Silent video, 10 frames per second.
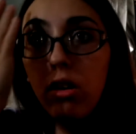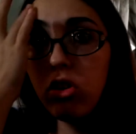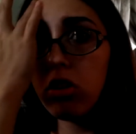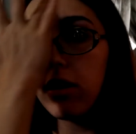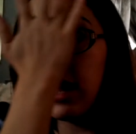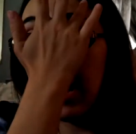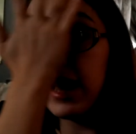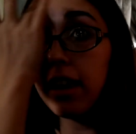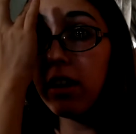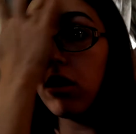We're just going to
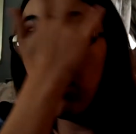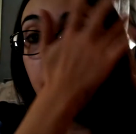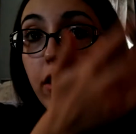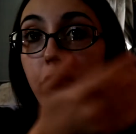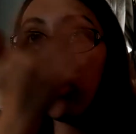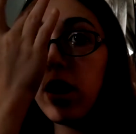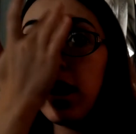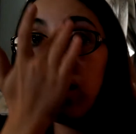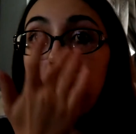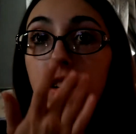add a little on your
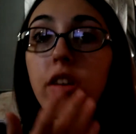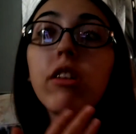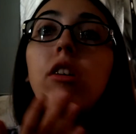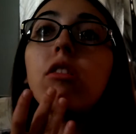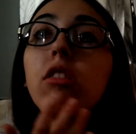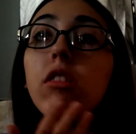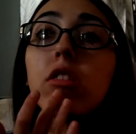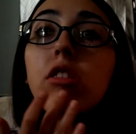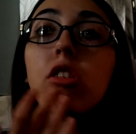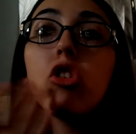forehead, down your nose, and
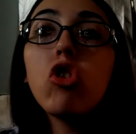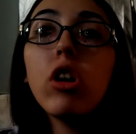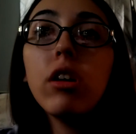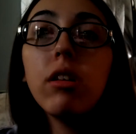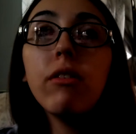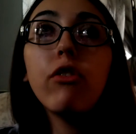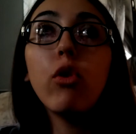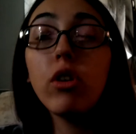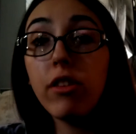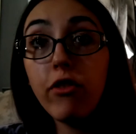on your chin
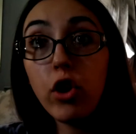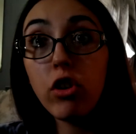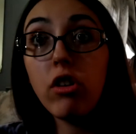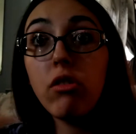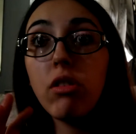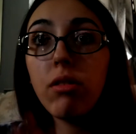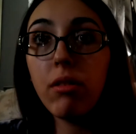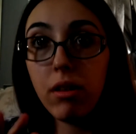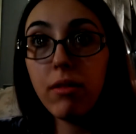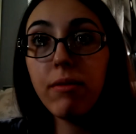for the photos.
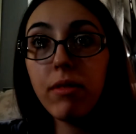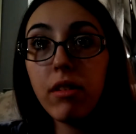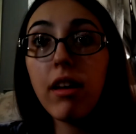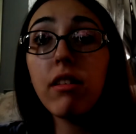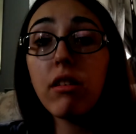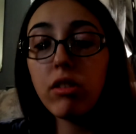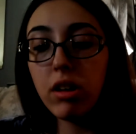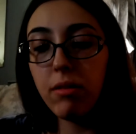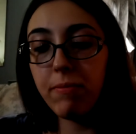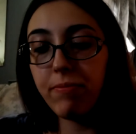Does that sound
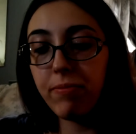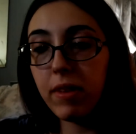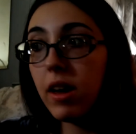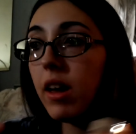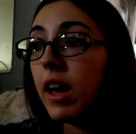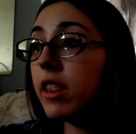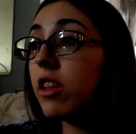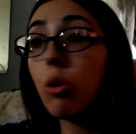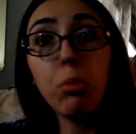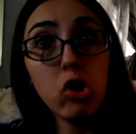good? And
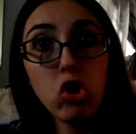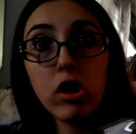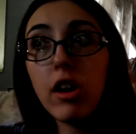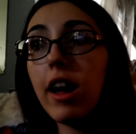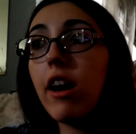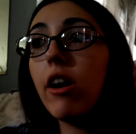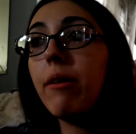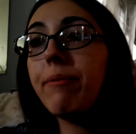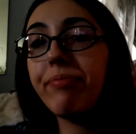then I'll brush out your hair